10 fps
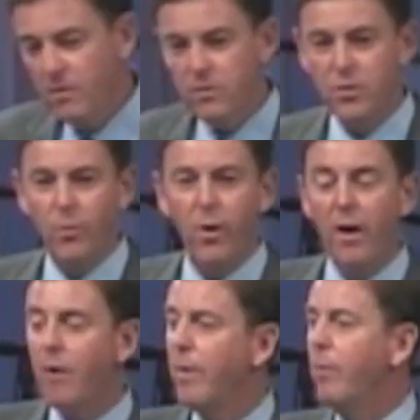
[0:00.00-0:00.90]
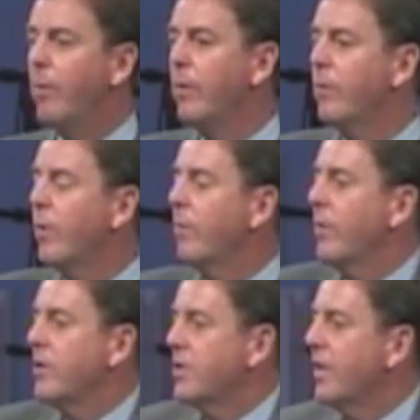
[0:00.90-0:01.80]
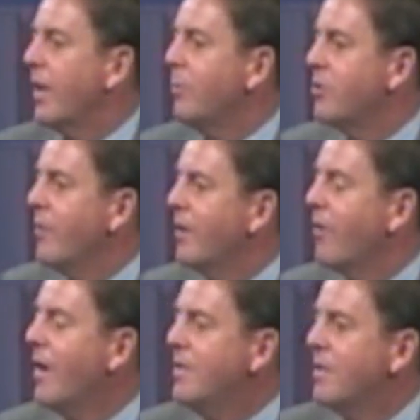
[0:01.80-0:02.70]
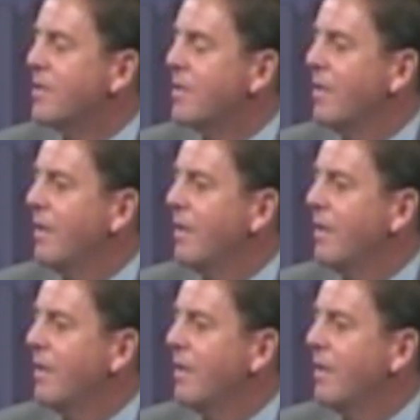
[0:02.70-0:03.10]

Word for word: So, what are we? Well, we're, we're just a culture in crisis.